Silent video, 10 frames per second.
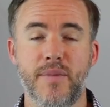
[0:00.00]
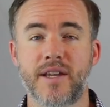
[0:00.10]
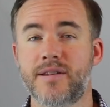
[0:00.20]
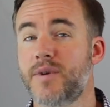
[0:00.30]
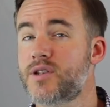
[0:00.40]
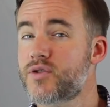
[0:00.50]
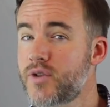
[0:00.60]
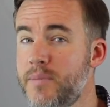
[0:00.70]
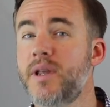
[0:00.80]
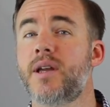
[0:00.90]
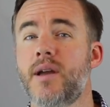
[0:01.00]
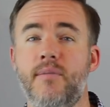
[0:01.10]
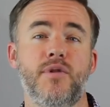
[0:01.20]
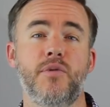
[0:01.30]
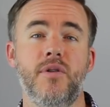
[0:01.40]
that makes them extremely
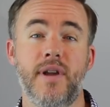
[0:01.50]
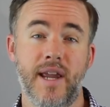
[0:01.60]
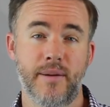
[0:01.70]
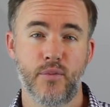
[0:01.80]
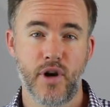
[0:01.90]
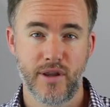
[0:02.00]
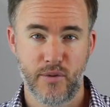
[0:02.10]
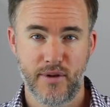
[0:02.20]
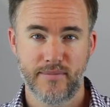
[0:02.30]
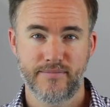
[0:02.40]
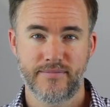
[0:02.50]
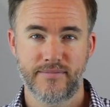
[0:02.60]
comfortable and breathable.